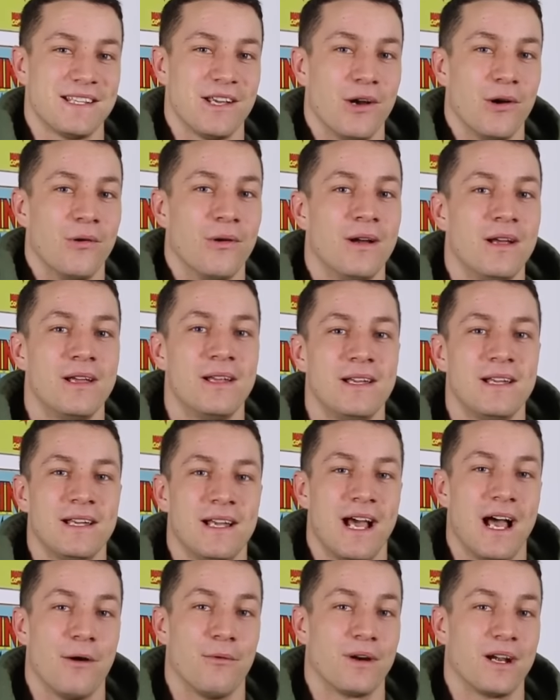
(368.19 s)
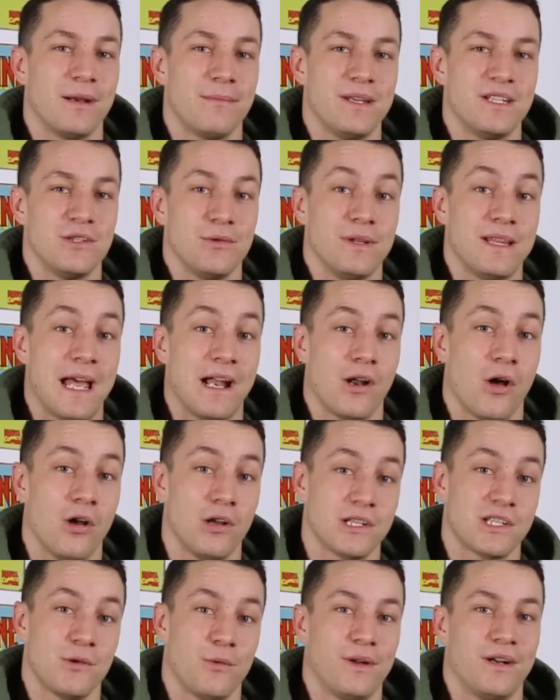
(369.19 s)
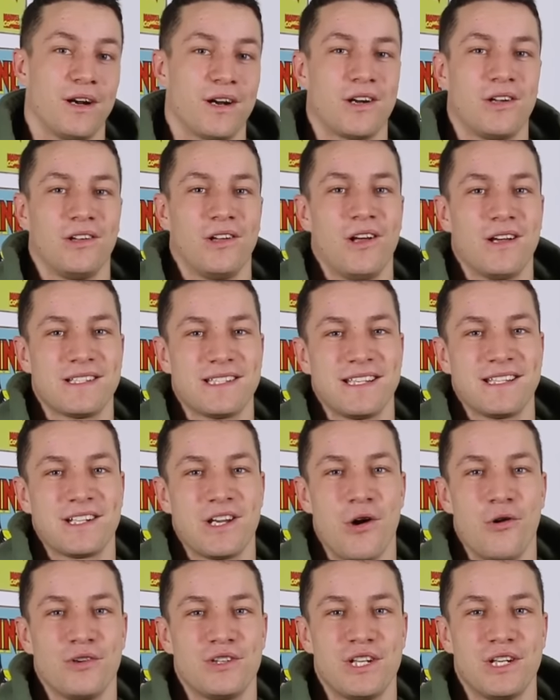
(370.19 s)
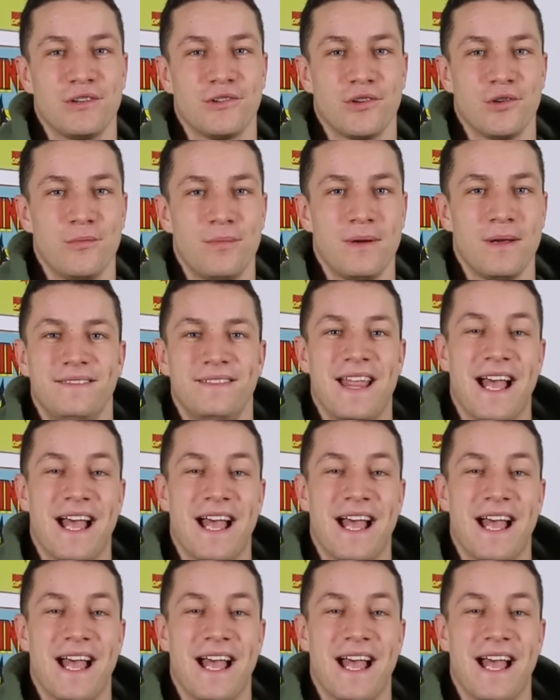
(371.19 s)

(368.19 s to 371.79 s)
So we're going to be doing that also in our Colossus Coaching group.